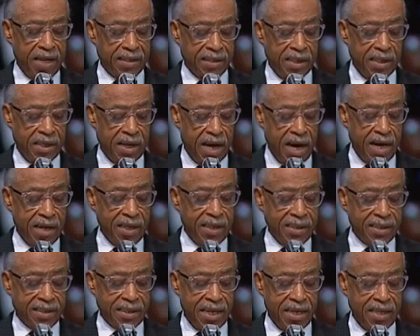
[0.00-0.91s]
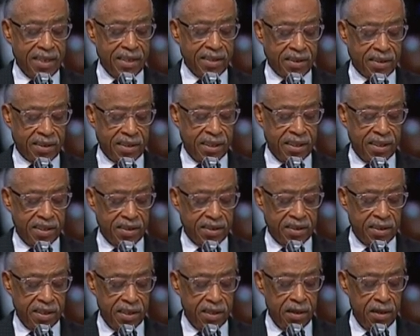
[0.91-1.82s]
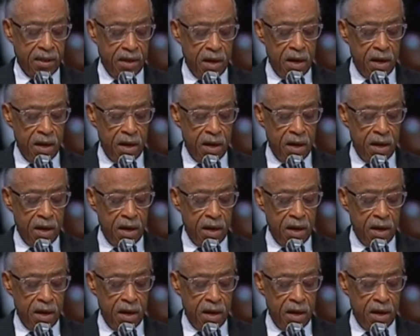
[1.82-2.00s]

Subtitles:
as an artist and a citizen,